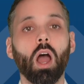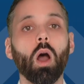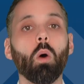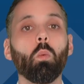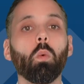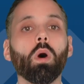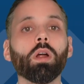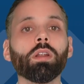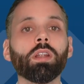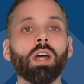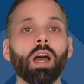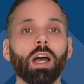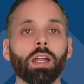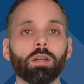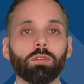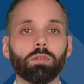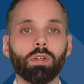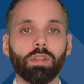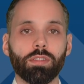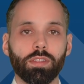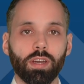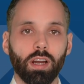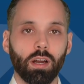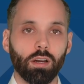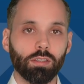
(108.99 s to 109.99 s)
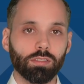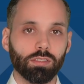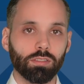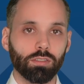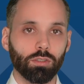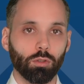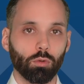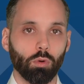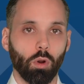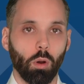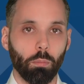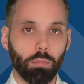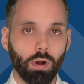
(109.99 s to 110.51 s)
A 100,000
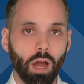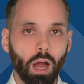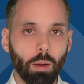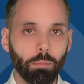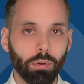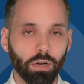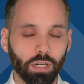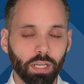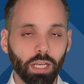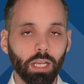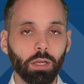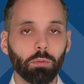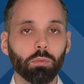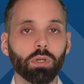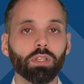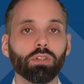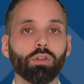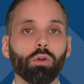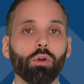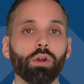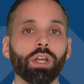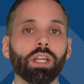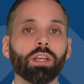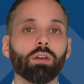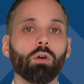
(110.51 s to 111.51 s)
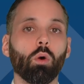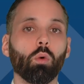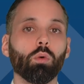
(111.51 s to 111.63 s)
euro property returning